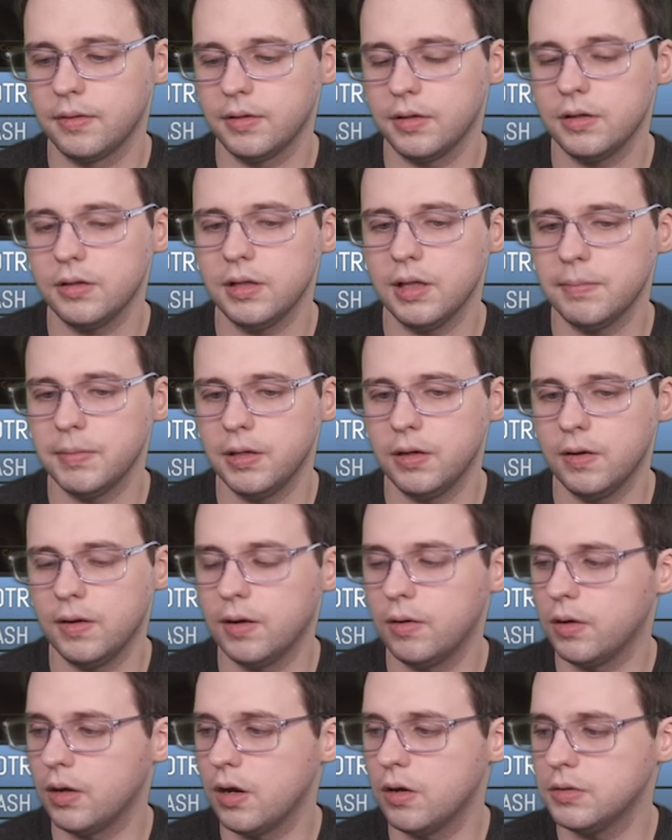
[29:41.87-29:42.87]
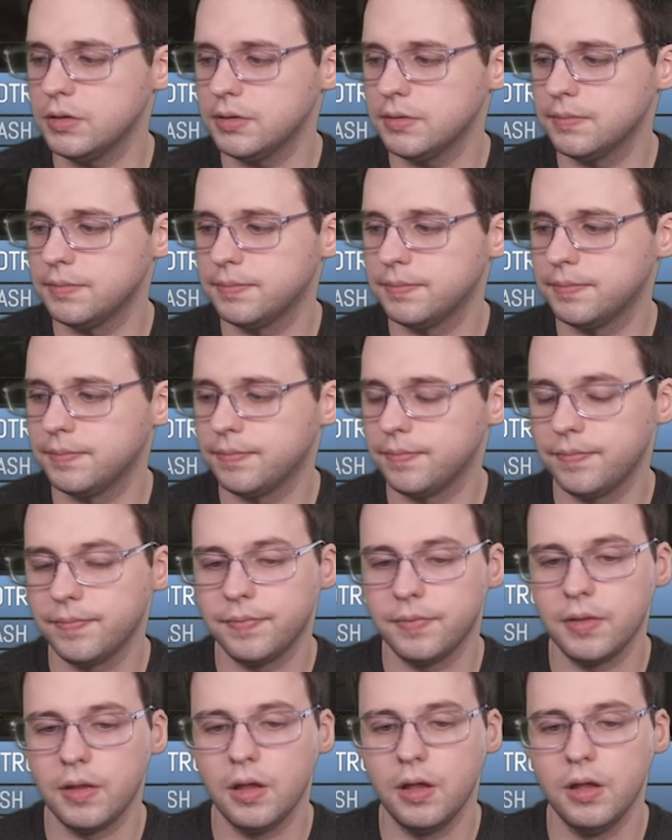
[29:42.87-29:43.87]
You'll let me know how it goes.
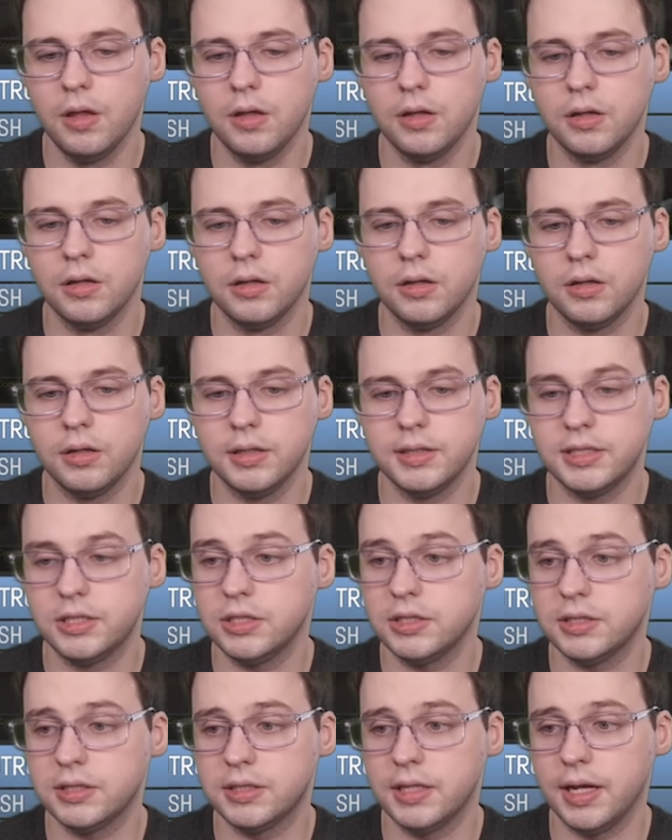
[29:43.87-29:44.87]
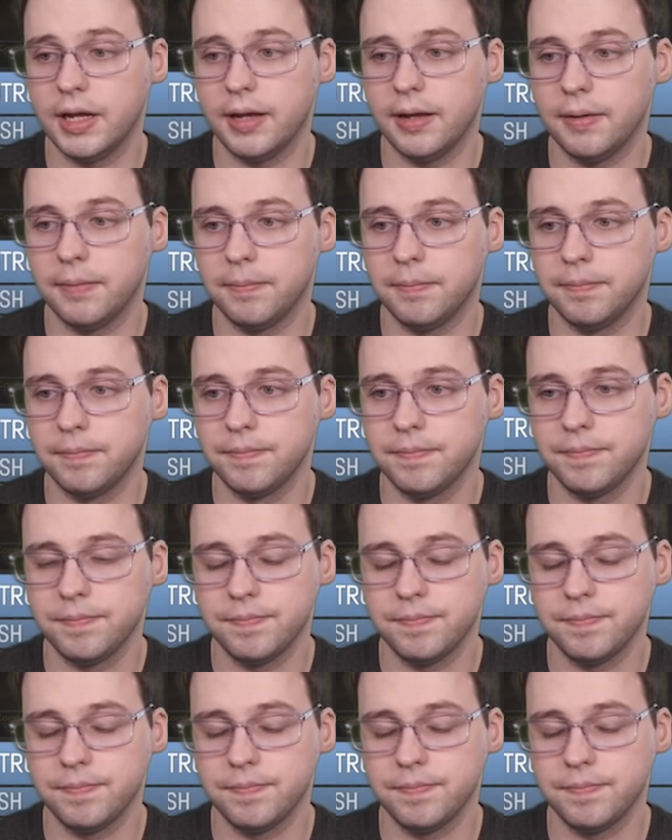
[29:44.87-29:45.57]
It's just, honestly